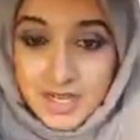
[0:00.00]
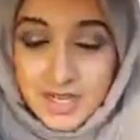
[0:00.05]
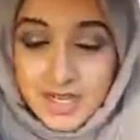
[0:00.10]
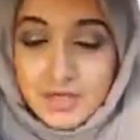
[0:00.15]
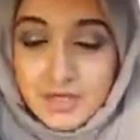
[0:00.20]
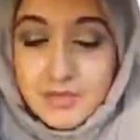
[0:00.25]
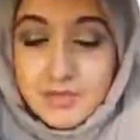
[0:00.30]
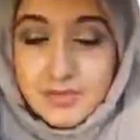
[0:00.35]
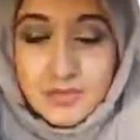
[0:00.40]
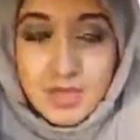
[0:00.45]
It
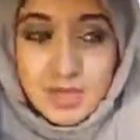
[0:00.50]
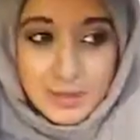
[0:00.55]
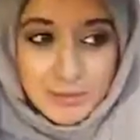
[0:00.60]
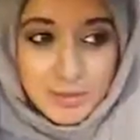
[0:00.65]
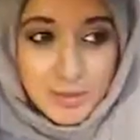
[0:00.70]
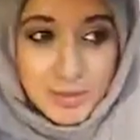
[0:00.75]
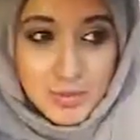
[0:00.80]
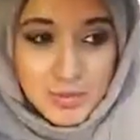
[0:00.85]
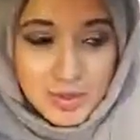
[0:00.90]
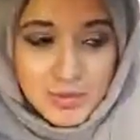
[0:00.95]
is really
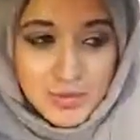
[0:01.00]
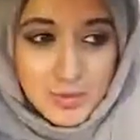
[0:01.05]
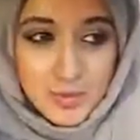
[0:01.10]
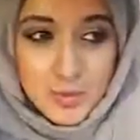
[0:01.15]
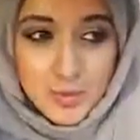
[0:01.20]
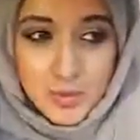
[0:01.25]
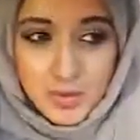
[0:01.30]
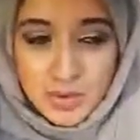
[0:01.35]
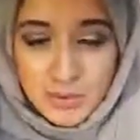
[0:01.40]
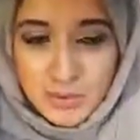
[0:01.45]
important. If you
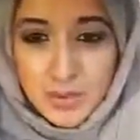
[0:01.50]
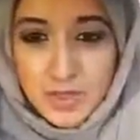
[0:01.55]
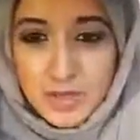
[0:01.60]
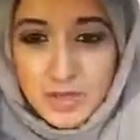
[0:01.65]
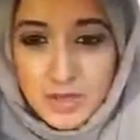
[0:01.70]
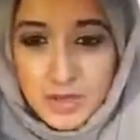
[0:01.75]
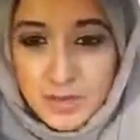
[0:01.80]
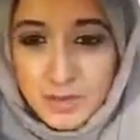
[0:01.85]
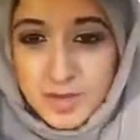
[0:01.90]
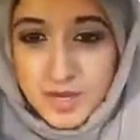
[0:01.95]
want to
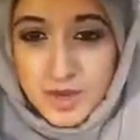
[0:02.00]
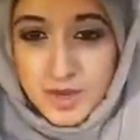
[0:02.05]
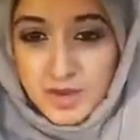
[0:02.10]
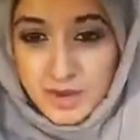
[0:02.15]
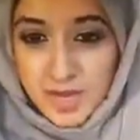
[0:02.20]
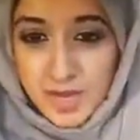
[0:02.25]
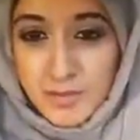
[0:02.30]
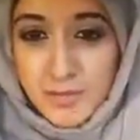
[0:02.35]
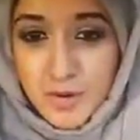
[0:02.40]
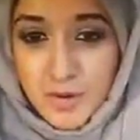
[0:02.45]
become an
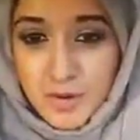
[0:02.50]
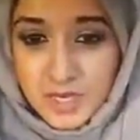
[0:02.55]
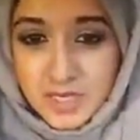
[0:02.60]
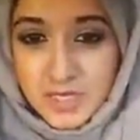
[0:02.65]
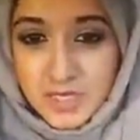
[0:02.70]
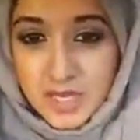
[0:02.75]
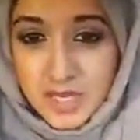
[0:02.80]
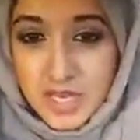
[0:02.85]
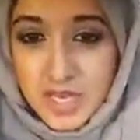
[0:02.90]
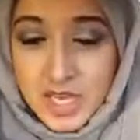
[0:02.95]
online
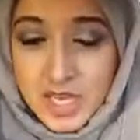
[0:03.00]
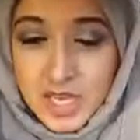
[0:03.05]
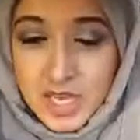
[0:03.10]
marketer,